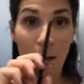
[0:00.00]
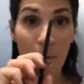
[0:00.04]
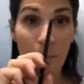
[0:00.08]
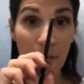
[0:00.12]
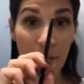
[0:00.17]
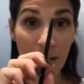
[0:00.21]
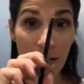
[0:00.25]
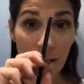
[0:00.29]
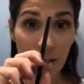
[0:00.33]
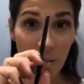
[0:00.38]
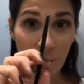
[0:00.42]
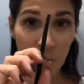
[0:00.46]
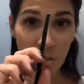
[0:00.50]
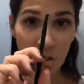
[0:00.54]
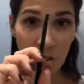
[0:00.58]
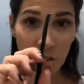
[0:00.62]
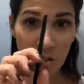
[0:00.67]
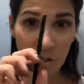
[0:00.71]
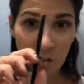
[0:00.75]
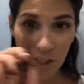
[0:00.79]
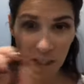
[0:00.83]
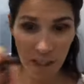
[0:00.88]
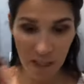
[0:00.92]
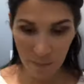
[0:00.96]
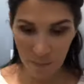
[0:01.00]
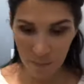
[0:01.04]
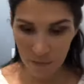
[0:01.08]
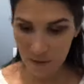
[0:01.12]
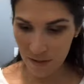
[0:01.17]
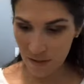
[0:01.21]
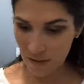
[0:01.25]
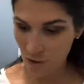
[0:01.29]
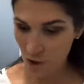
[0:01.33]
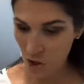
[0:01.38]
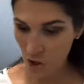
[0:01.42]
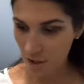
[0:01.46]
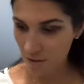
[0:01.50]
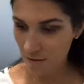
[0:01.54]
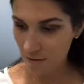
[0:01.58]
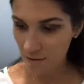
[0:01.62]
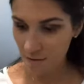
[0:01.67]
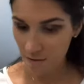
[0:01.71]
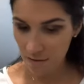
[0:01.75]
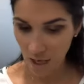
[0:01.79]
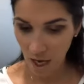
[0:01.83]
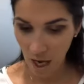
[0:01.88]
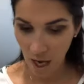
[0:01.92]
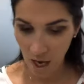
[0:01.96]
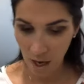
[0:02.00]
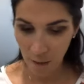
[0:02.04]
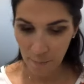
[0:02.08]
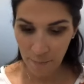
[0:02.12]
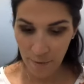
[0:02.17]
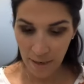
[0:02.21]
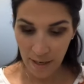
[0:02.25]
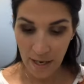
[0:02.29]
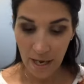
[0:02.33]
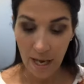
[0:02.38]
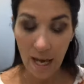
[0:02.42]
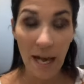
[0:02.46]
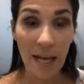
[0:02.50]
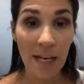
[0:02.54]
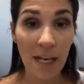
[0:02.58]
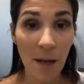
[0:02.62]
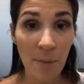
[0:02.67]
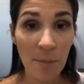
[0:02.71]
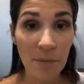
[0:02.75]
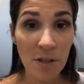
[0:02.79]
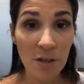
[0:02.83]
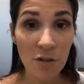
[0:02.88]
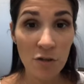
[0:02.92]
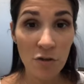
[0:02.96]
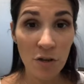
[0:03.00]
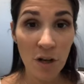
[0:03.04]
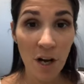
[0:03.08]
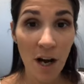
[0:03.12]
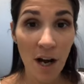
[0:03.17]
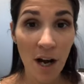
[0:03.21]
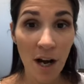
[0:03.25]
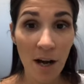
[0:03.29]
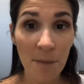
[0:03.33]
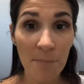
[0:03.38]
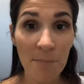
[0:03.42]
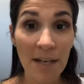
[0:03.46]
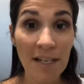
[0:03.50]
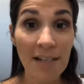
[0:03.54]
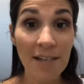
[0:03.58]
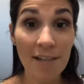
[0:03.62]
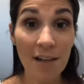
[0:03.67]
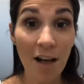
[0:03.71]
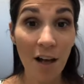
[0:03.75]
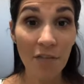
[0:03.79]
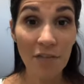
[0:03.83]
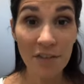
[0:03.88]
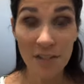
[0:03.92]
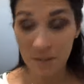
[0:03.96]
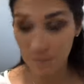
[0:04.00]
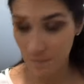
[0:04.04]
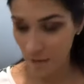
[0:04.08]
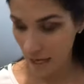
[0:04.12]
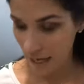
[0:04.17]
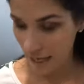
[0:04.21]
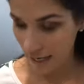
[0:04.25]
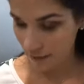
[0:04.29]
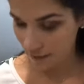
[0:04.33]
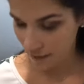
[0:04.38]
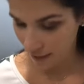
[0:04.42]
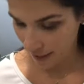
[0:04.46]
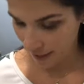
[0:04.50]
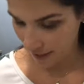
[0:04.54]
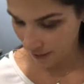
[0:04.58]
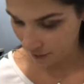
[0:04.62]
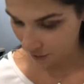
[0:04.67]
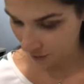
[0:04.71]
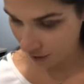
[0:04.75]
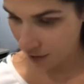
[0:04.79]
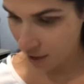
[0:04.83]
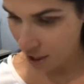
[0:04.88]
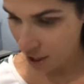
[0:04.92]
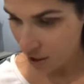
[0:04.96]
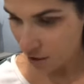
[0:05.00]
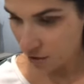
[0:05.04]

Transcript: But I am gonna keep this chisel top and I'm gonna draw myself some eyeliner.